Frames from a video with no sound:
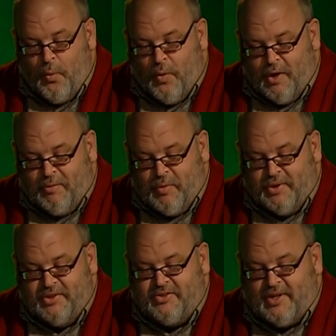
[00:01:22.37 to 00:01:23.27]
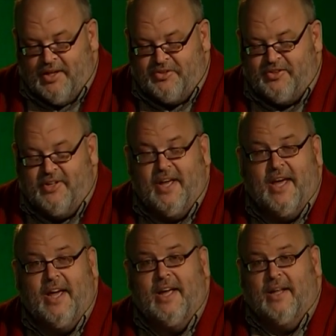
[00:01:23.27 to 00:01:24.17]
one we will discuss today,